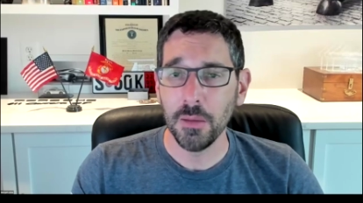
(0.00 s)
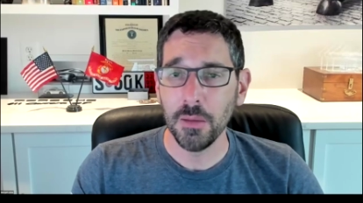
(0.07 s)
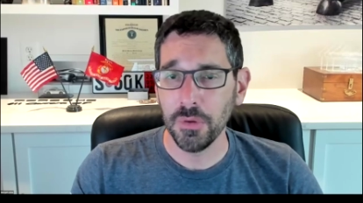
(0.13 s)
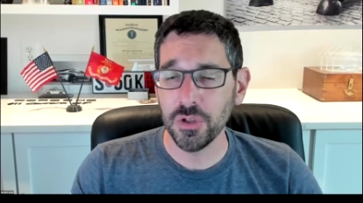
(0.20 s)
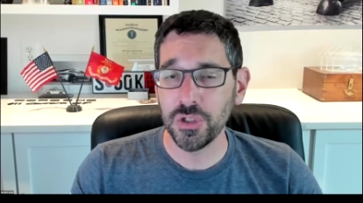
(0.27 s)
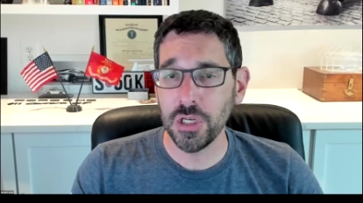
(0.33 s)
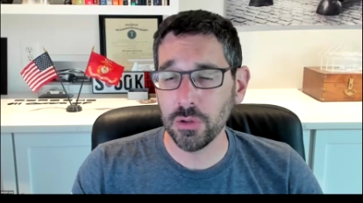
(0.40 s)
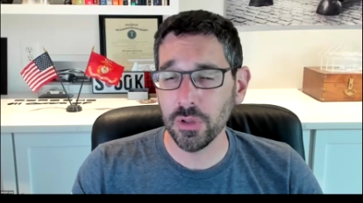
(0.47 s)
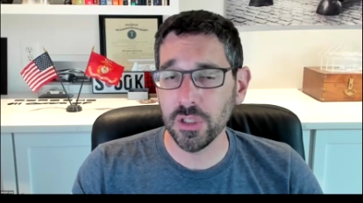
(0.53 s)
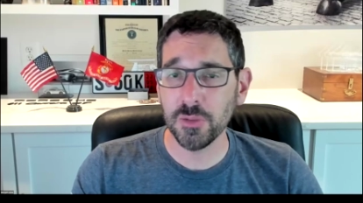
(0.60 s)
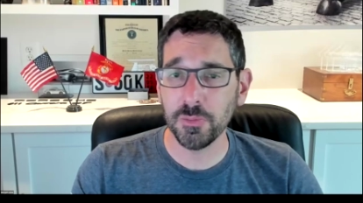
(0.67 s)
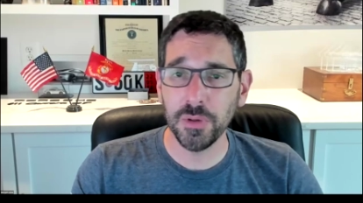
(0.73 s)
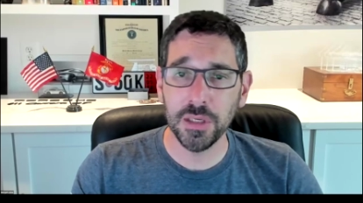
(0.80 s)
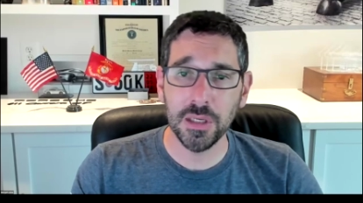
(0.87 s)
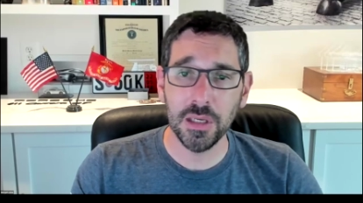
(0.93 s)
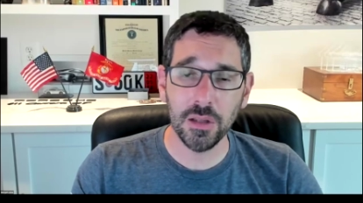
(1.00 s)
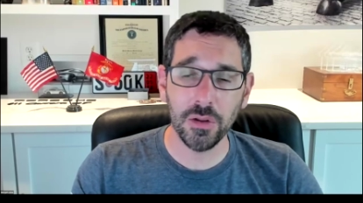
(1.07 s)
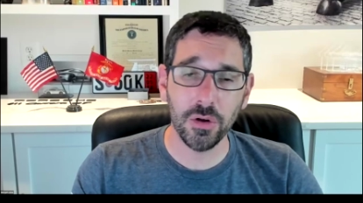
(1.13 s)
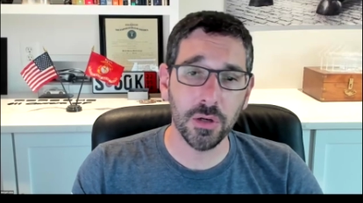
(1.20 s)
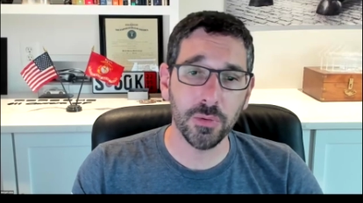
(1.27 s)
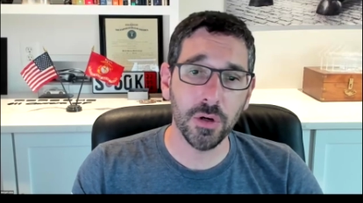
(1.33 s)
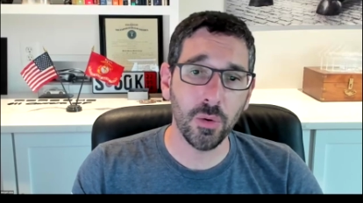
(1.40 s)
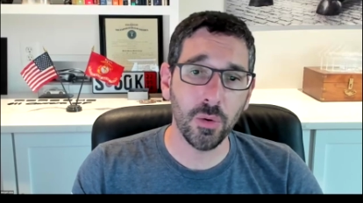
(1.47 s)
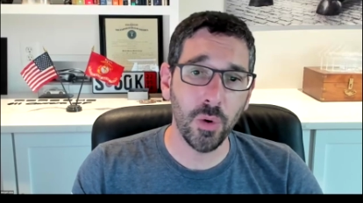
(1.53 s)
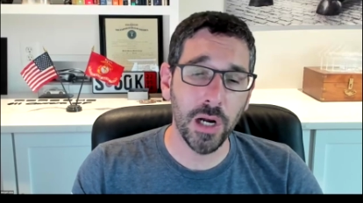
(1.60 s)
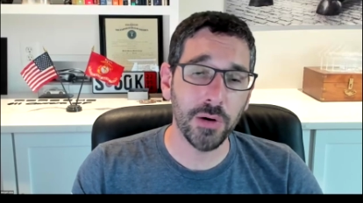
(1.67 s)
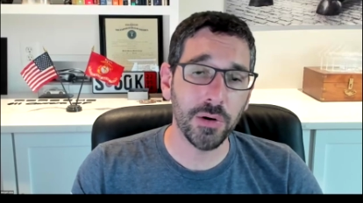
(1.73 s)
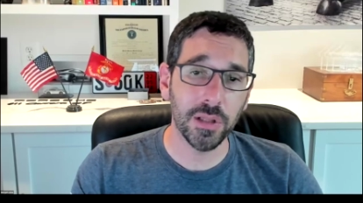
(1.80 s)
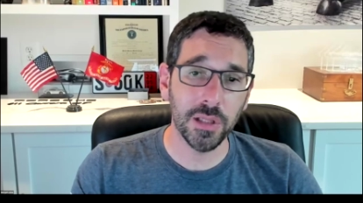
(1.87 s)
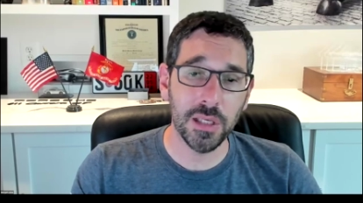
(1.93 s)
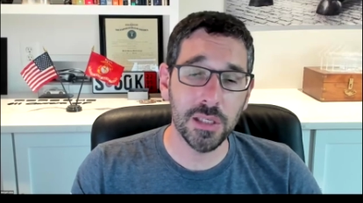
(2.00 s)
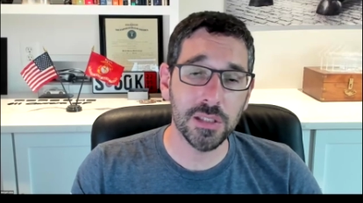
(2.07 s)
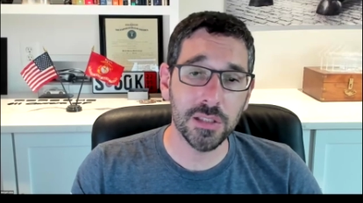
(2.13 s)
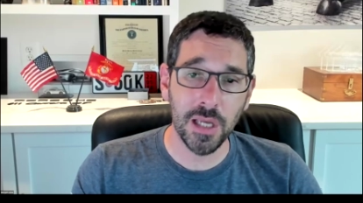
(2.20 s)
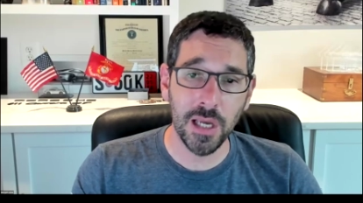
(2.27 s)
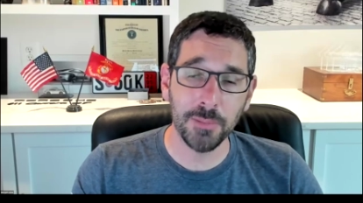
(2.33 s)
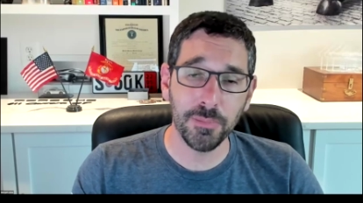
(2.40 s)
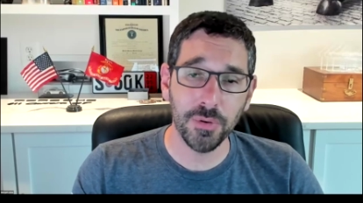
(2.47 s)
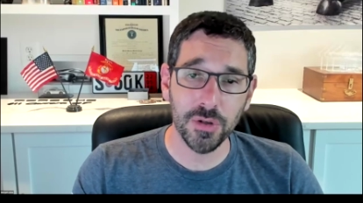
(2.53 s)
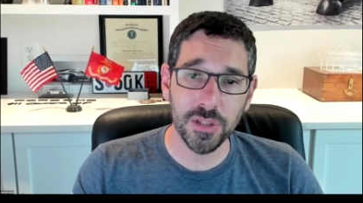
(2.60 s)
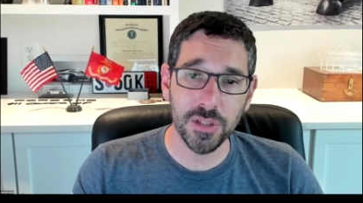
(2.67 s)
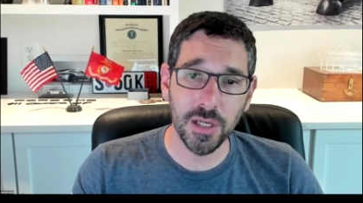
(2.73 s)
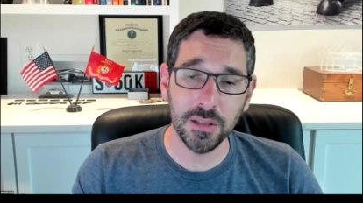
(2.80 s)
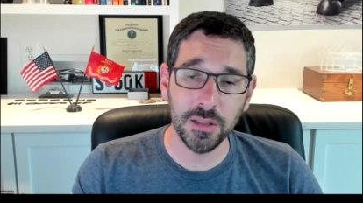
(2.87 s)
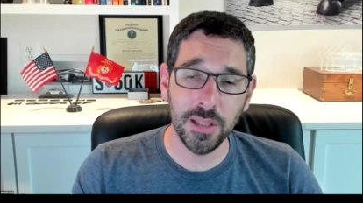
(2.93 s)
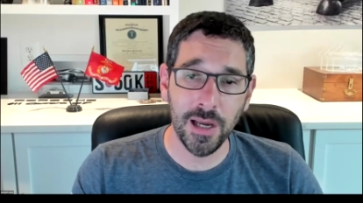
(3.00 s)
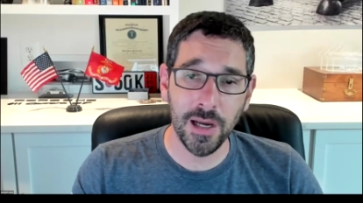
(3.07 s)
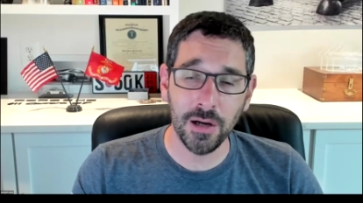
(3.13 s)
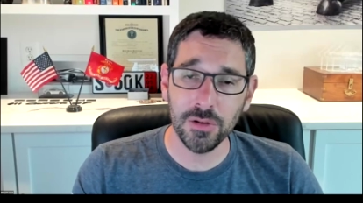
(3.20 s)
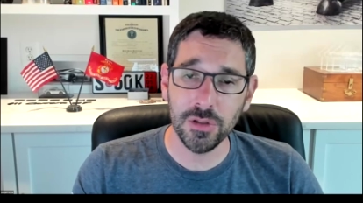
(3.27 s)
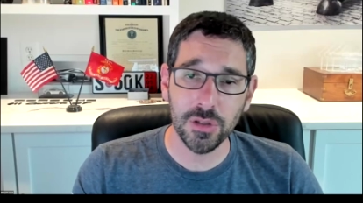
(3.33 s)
But generally speaking, they're going to require at least 10% down.